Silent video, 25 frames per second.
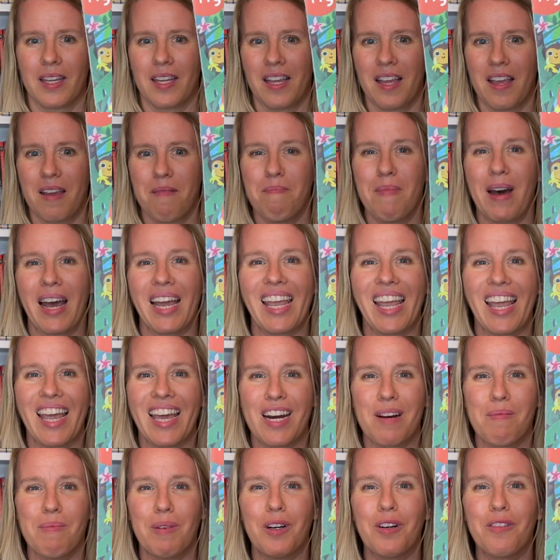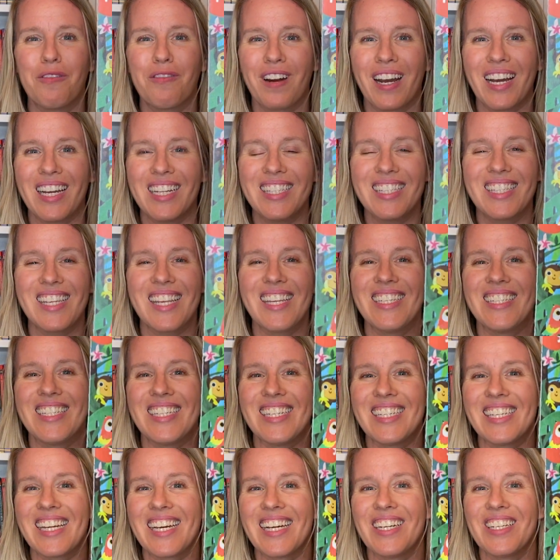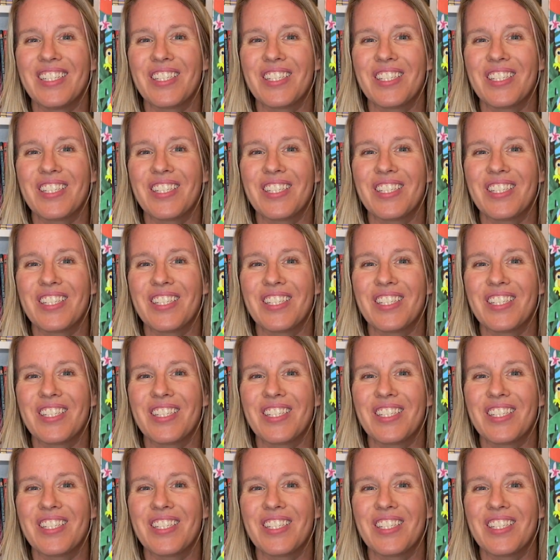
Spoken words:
My Animal Friends details